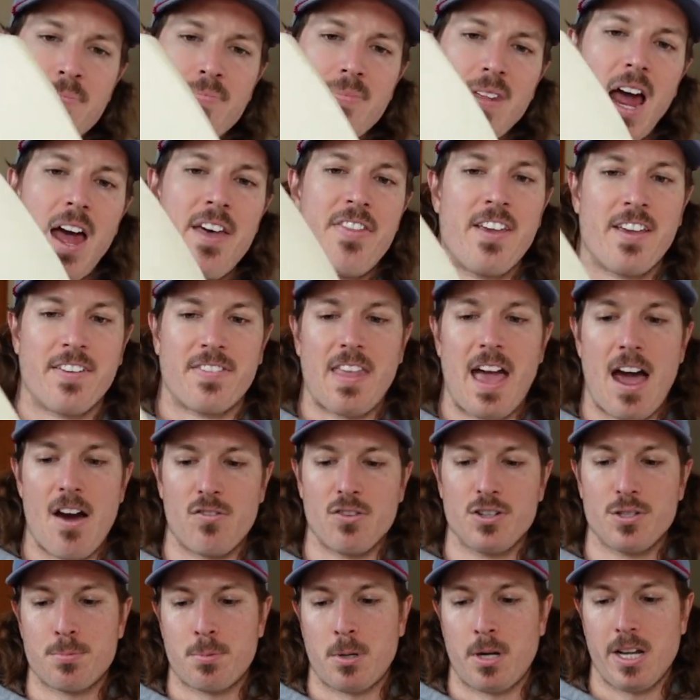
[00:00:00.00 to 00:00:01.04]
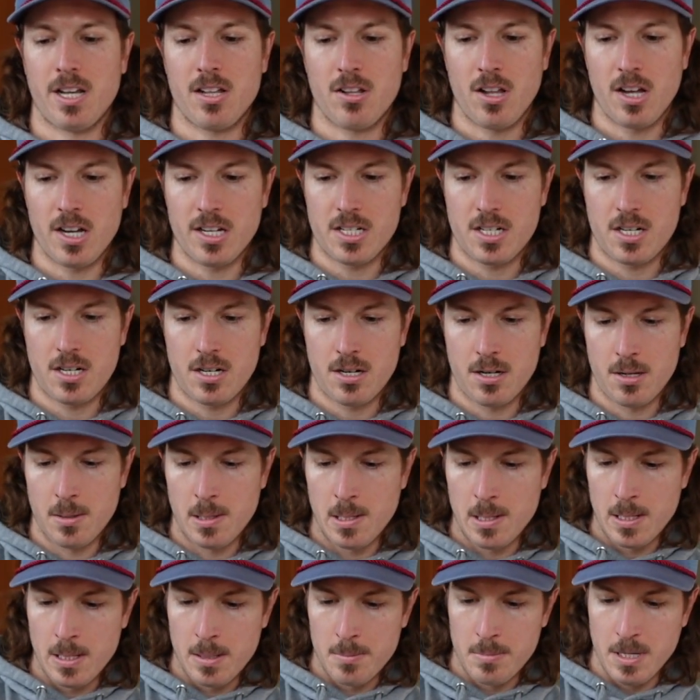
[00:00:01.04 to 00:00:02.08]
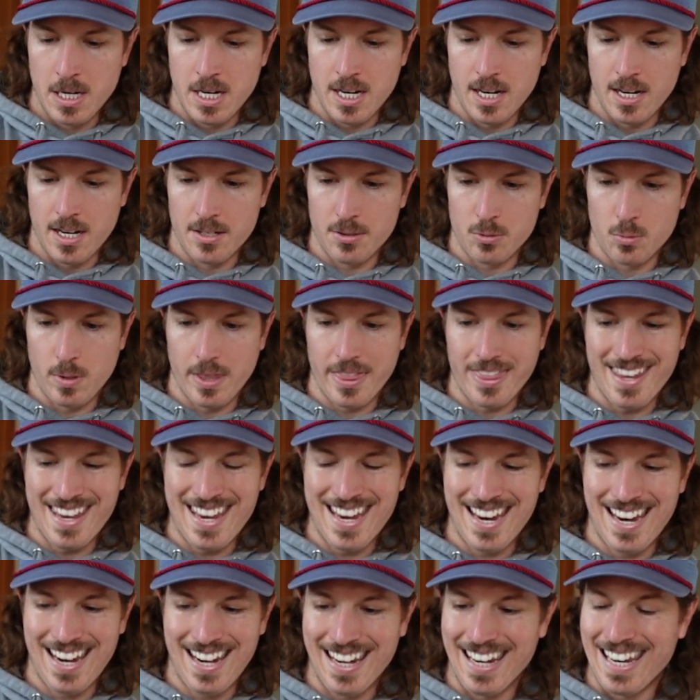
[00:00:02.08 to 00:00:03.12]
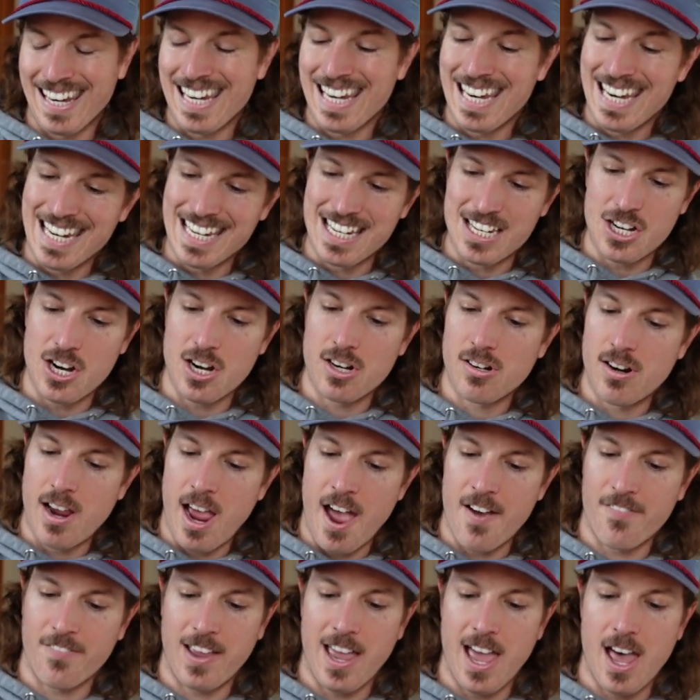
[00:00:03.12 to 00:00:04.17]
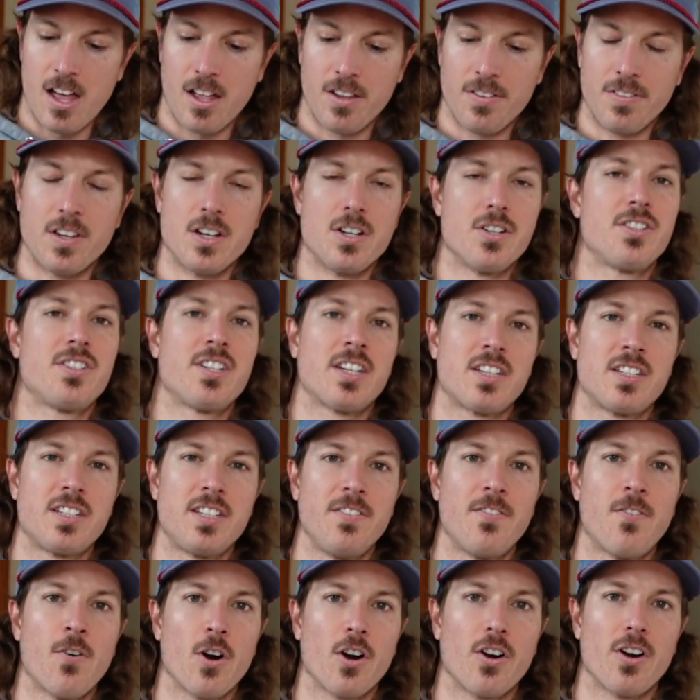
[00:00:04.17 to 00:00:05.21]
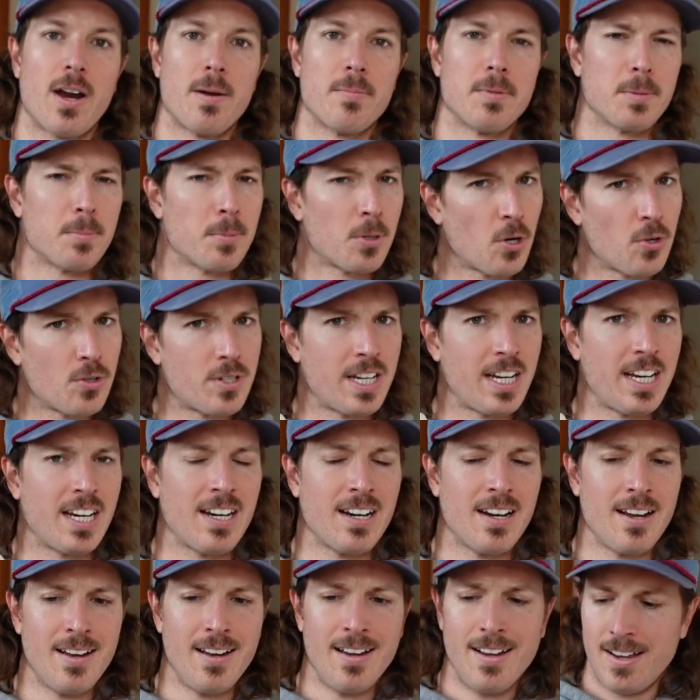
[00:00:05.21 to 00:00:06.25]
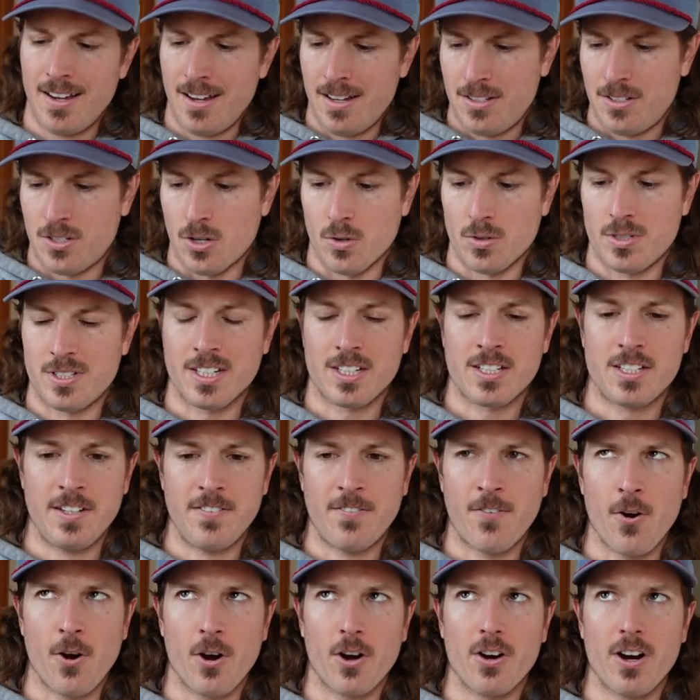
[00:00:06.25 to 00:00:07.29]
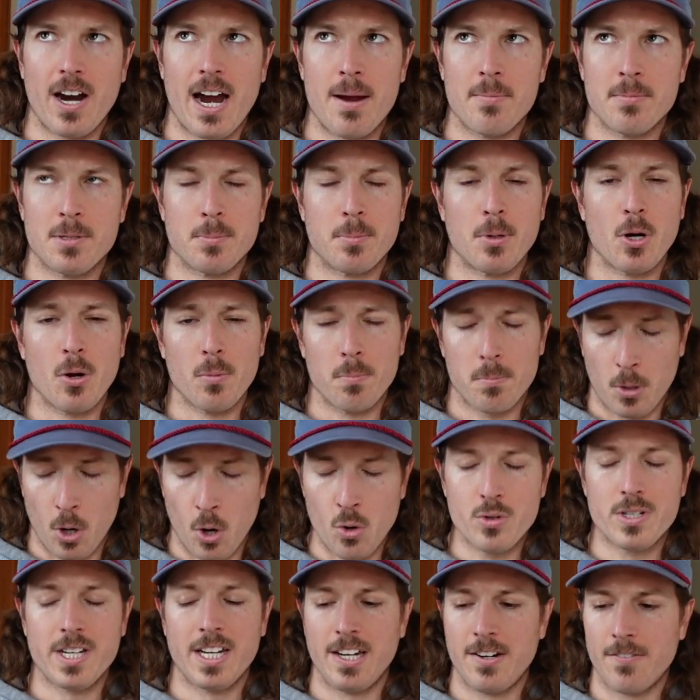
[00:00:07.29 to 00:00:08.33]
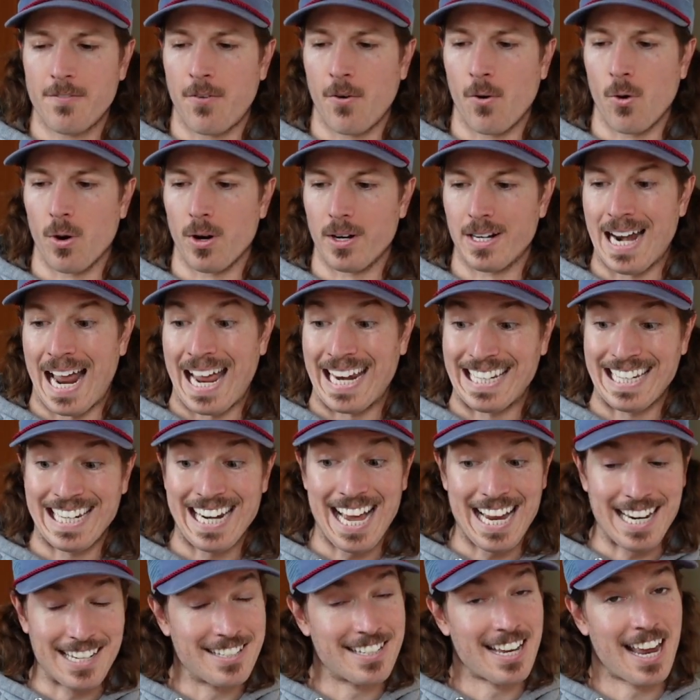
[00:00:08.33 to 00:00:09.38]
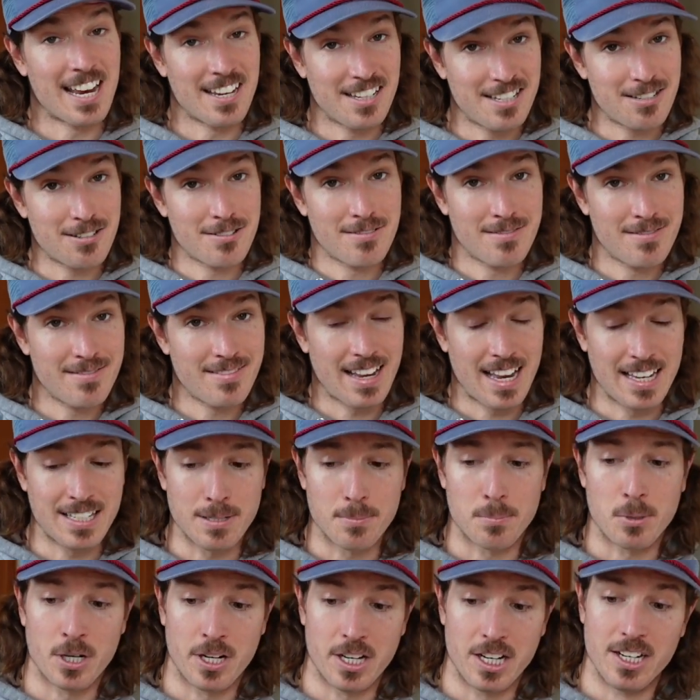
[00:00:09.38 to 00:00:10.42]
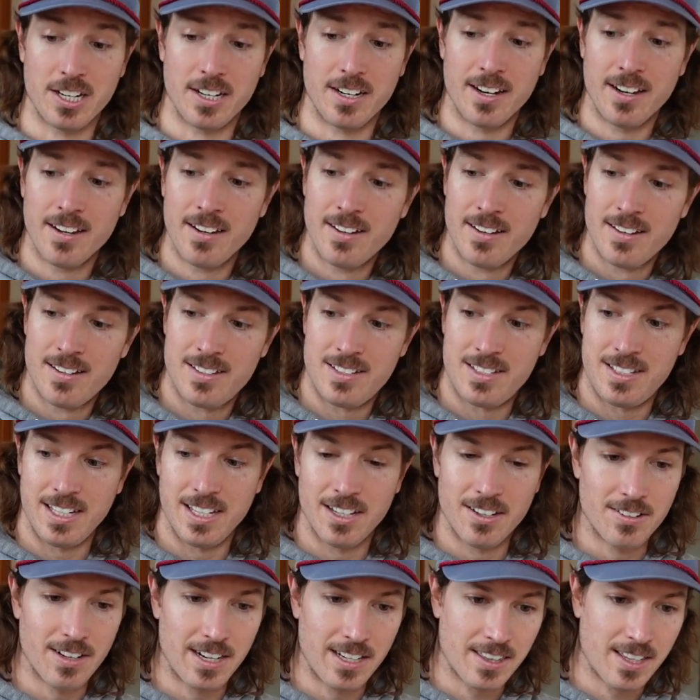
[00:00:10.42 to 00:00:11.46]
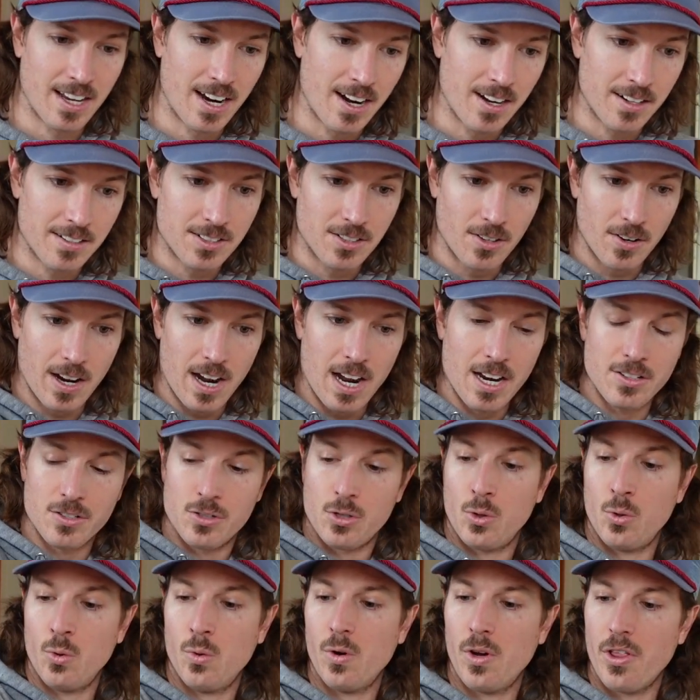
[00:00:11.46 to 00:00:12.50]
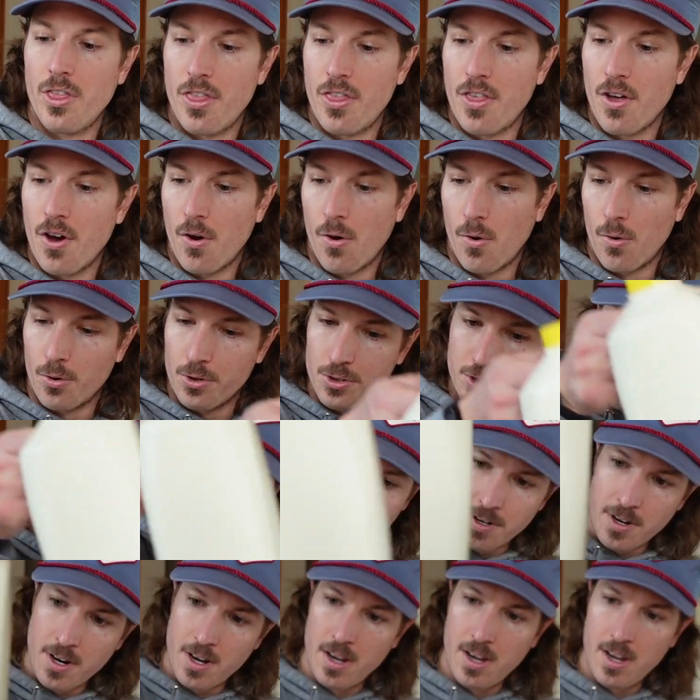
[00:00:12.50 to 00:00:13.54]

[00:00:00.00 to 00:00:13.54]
I think that was pretty clutch, because within each half gallon there's 64 grams of protein. So 64 grams of protein for 99 cents. It's a pretty good steal right there. So I got 2 of those.